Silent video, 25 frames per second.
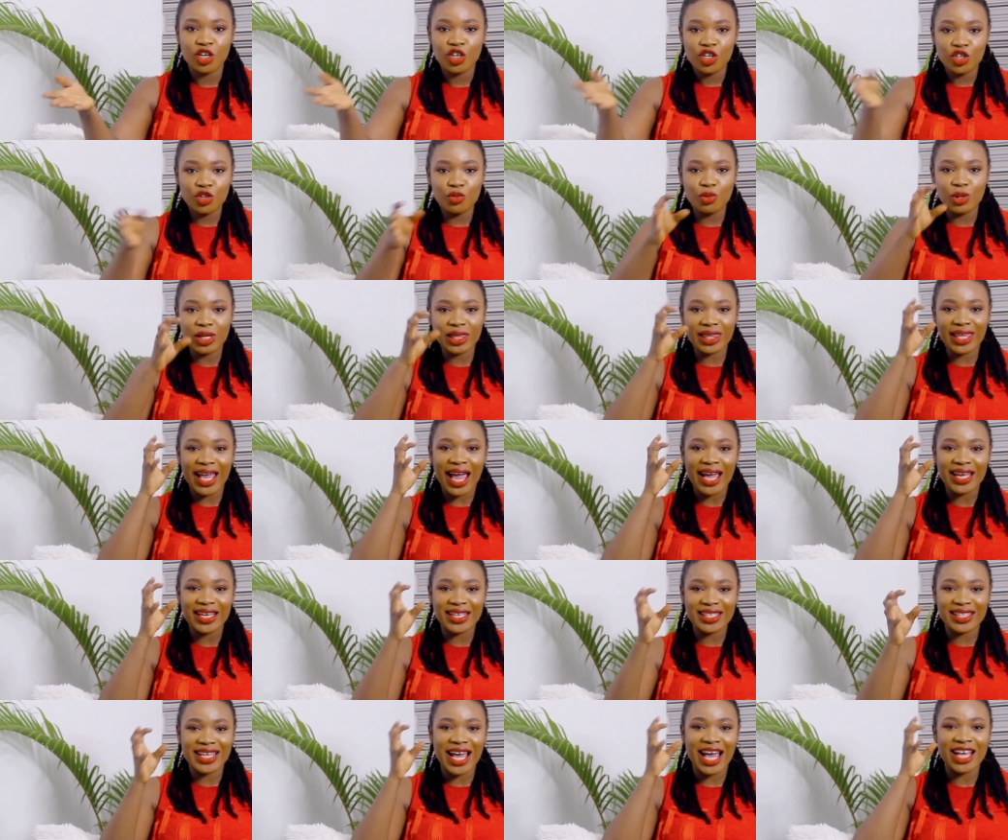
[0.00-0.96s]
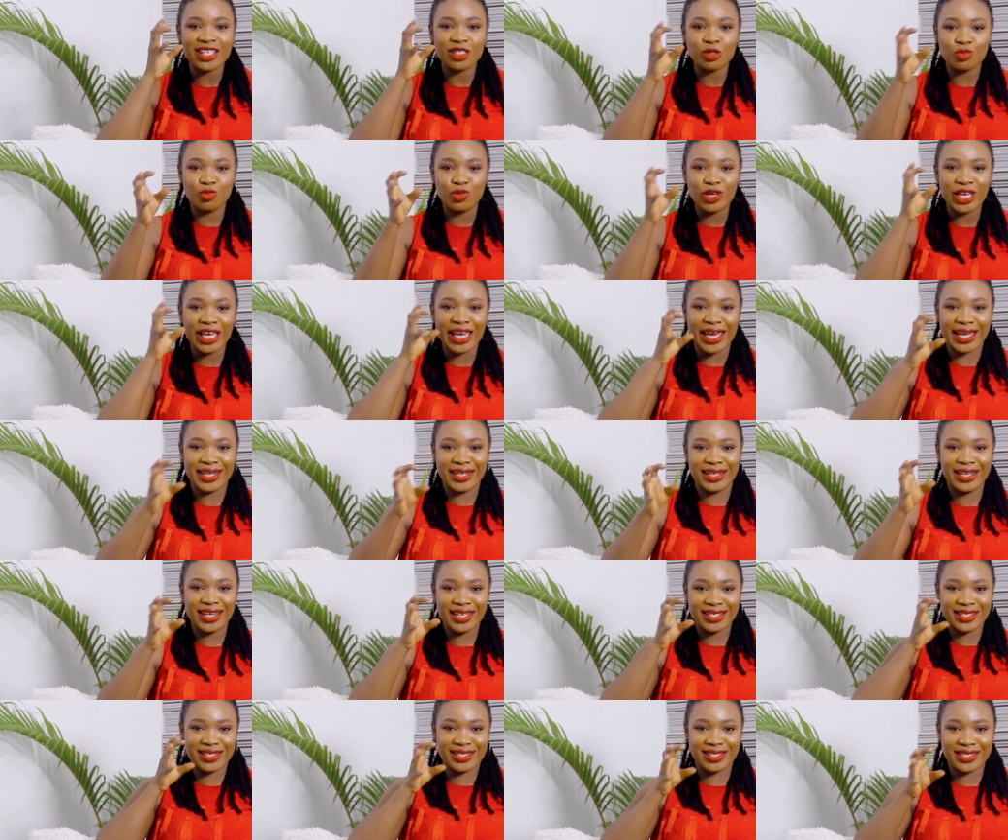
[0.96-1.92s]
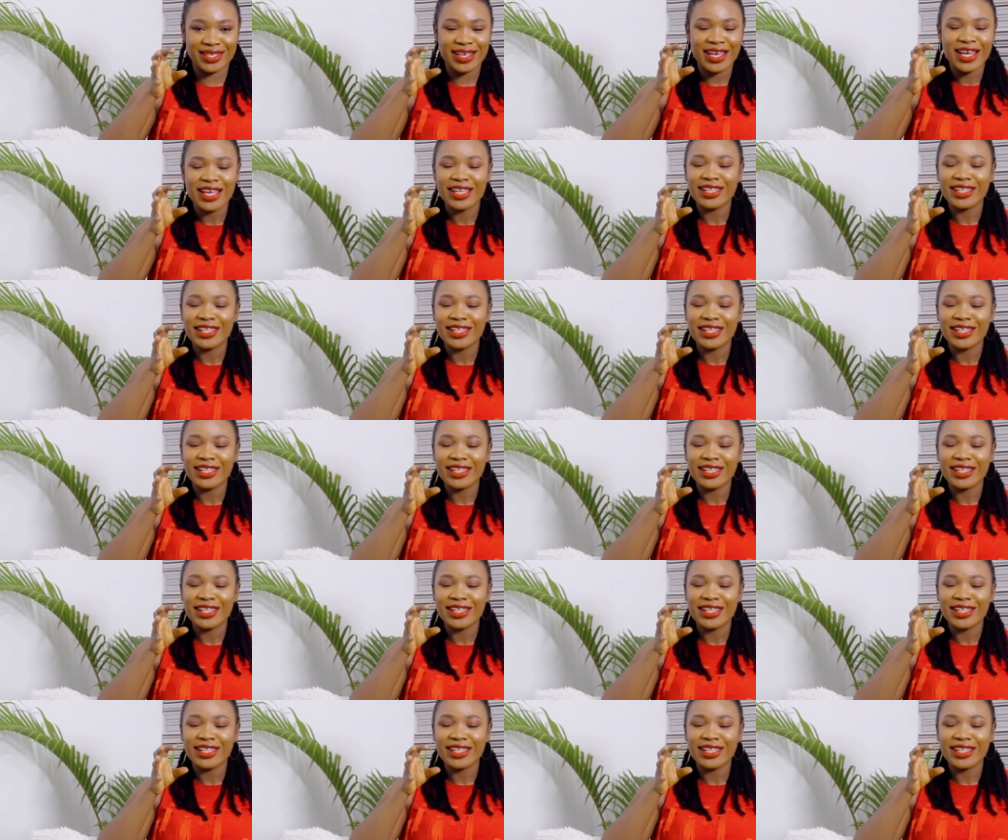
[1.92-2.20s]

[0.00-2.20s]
You will tag it as wickedness.